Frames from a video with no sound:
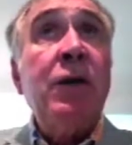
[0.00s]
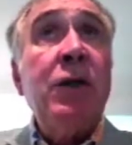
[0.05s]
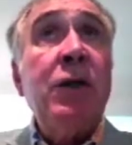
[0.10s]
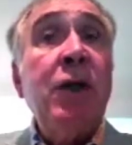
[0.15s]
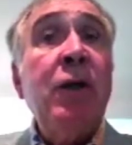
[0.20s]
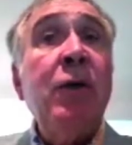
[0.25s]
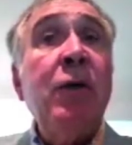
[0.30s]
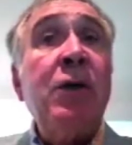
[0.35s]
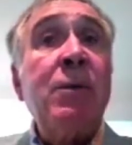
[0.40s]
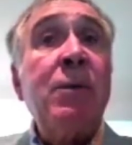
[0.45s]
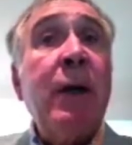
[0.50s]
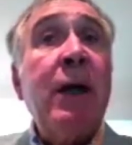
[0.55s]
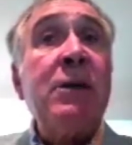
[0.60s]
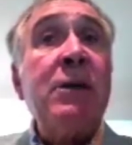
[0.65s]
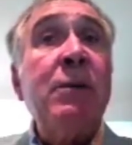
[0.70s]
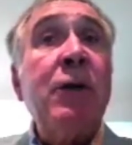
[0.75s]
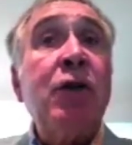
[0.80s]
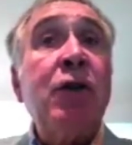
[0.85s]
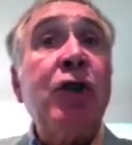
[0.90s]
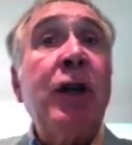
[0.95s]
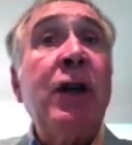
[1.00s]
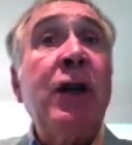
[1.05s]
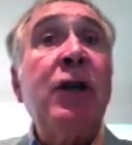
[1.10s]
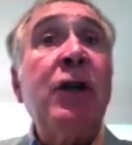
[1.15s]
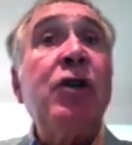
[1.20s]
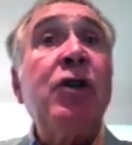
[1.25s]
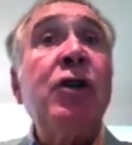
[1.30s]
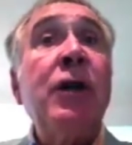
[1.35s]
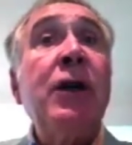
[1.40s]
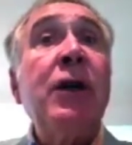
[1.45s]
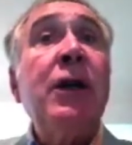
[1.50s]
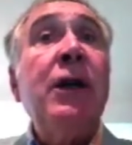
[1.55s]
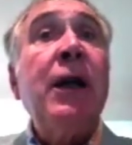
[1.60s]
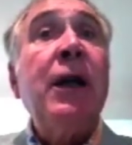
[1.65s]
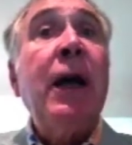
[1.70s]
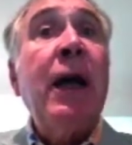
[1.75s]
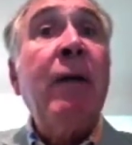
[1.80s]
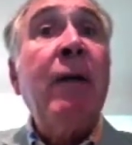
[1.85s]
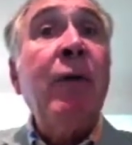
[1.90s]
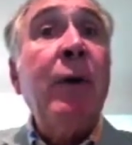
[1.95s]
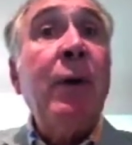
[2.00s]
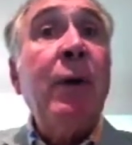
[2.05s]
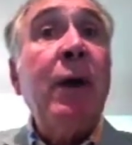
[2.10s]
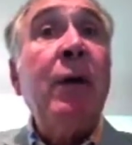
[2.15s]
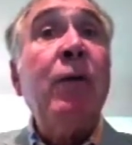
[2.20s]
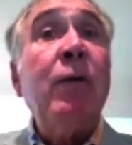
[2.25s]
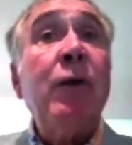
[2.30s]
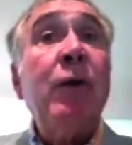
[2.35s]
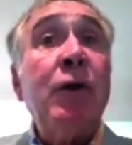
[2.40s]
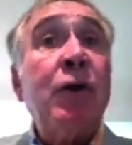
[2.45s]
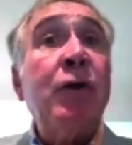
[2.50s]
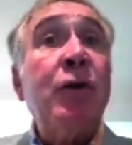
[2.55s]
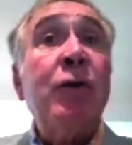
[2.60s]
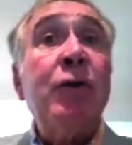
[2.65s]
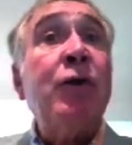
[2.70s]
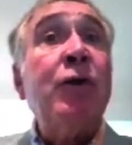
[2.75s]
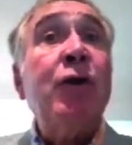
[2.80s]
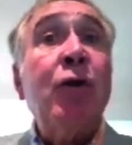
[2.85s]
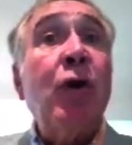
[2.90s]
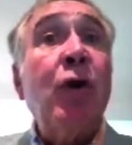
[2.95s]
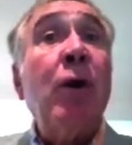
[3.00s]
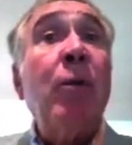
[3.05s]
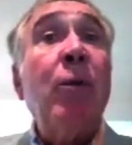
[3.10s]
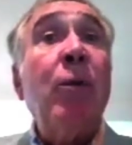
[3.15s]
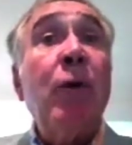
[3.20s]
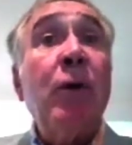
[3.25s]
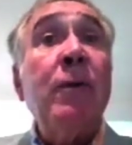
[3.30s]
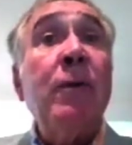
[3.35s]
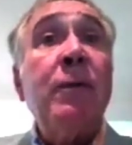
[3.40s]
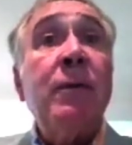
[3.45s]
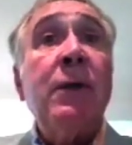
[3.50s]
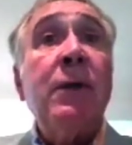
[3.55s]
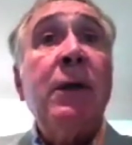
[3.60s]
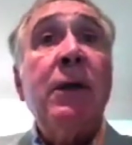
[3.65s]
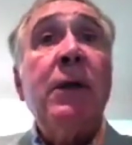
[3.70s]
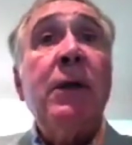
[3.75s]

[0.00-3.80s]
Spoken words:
of continuous plasma exchange, everything returned to normal.